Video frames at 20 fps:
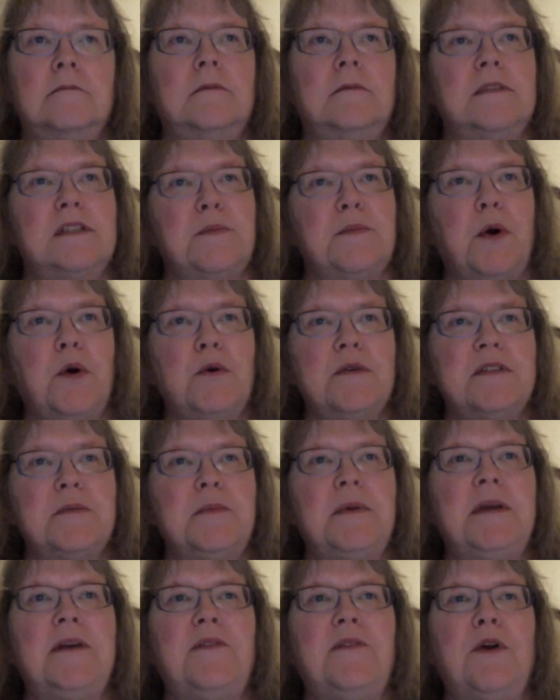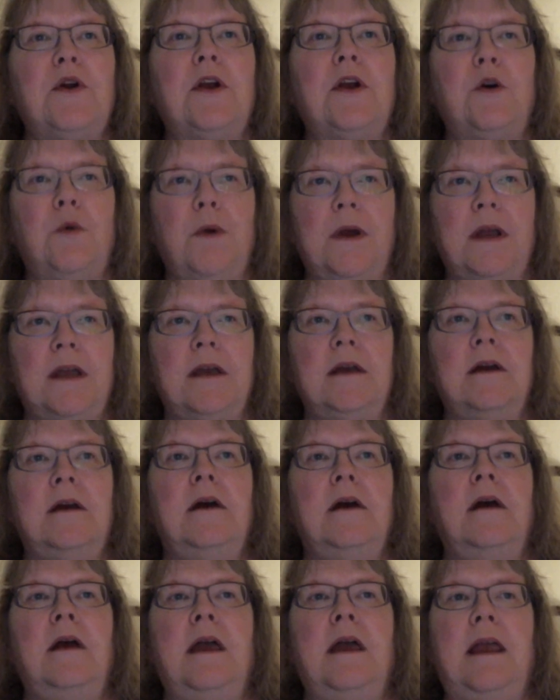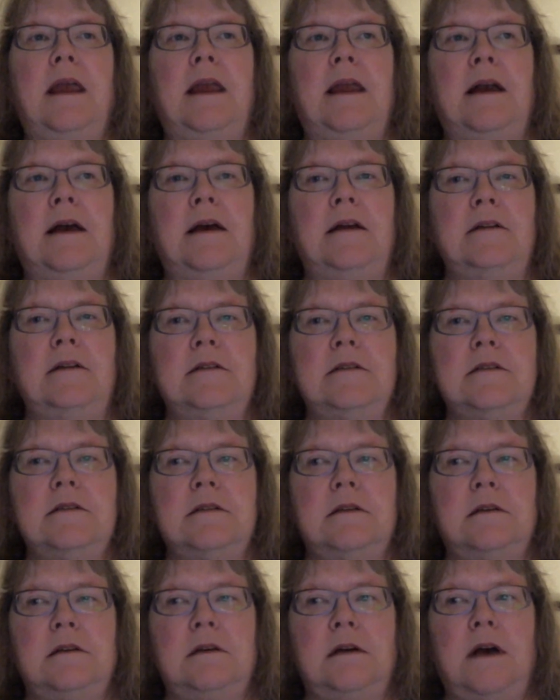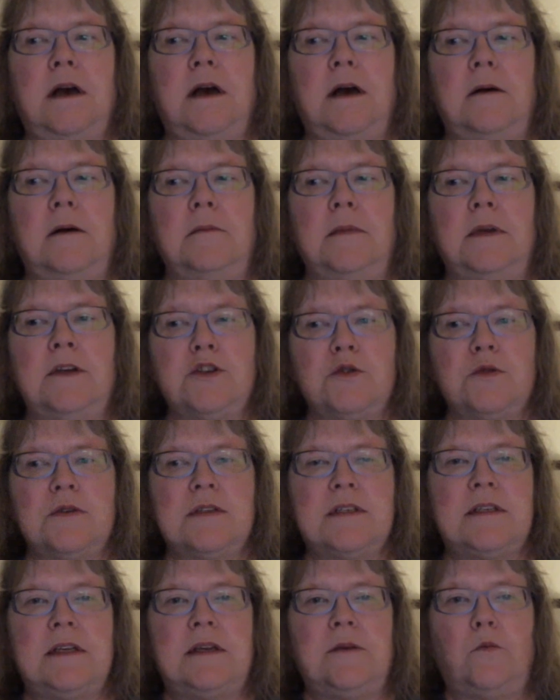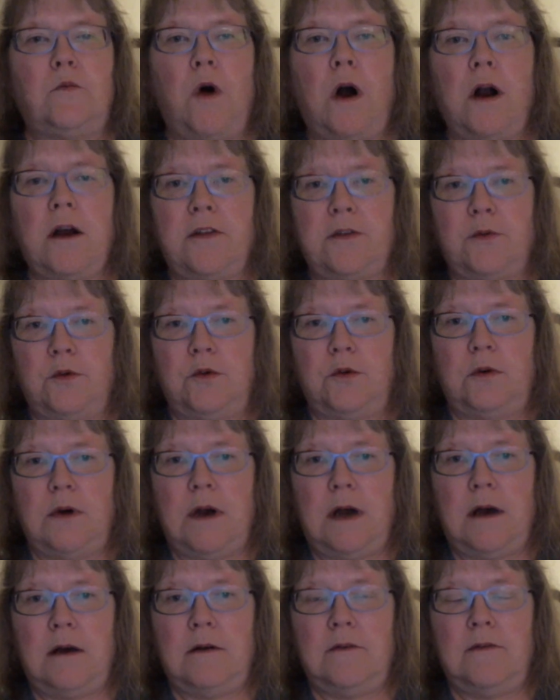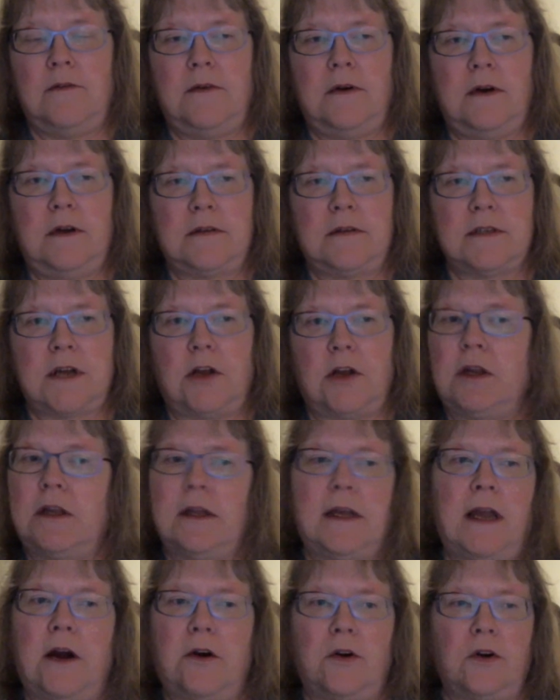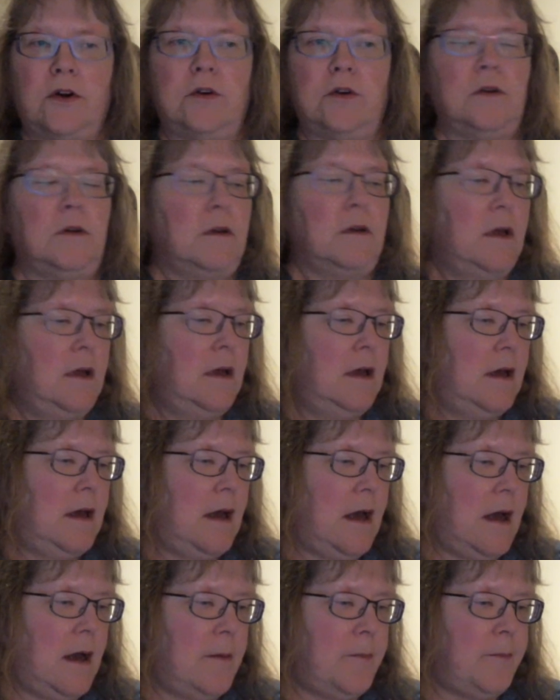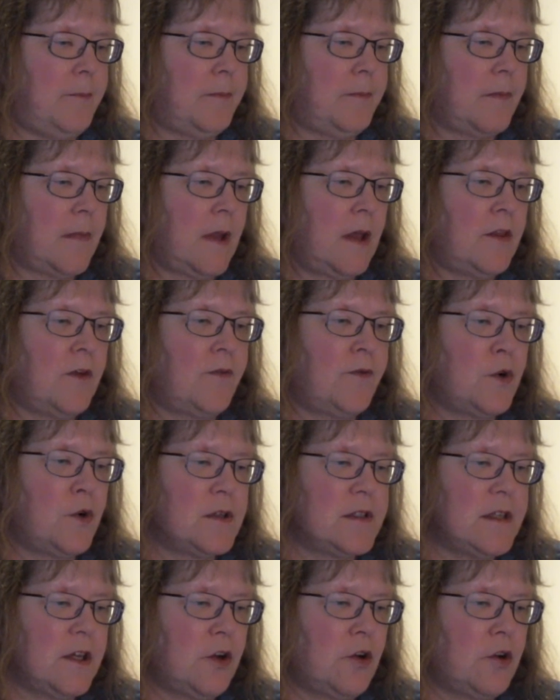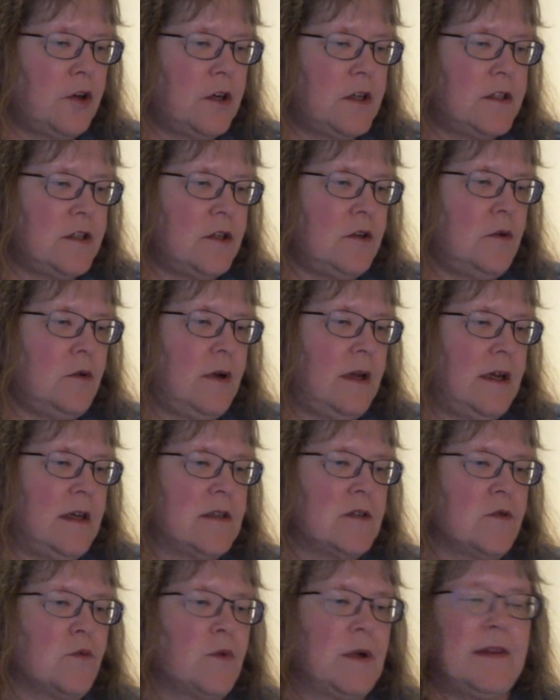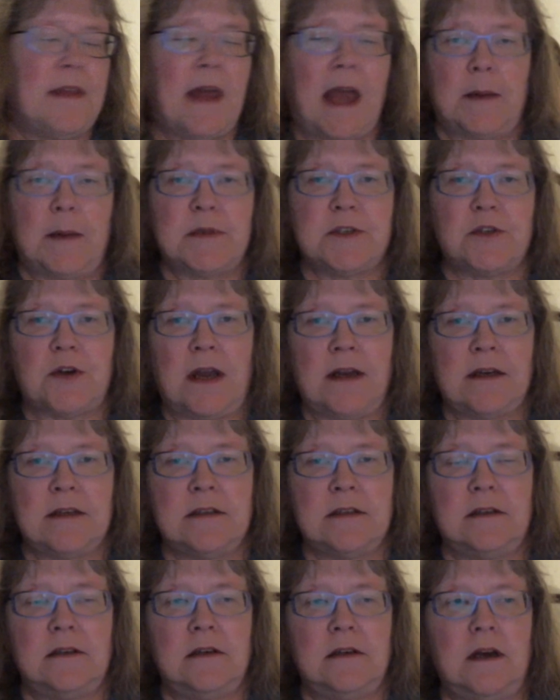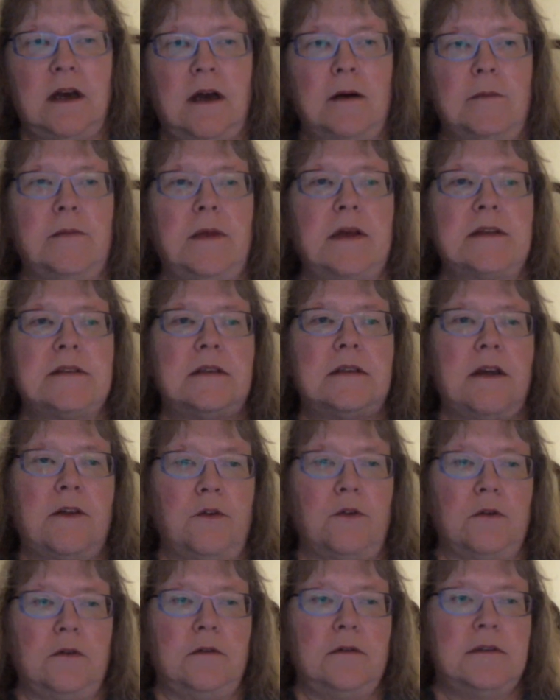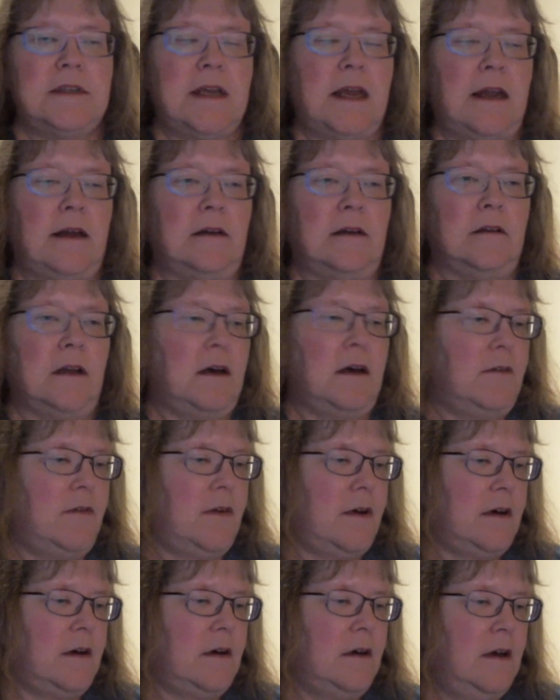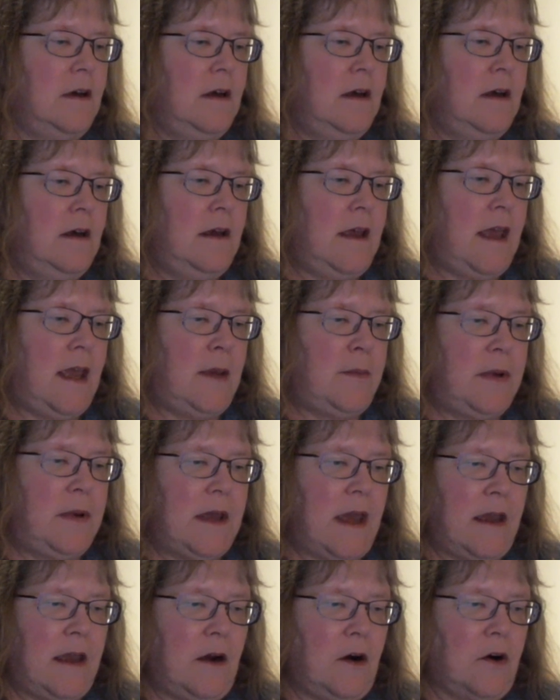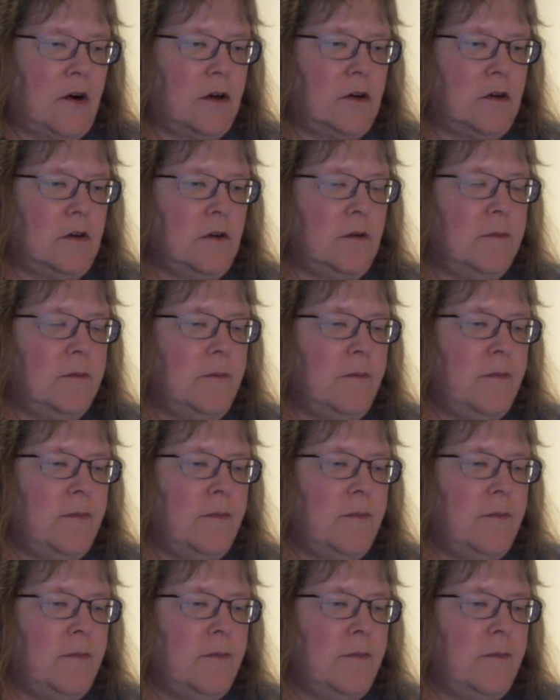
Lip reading: supposed to be a very quick and interesting walkthrough of a scholarly article. The first thing you're going to do is read the abstract. That's another tale of a APA article.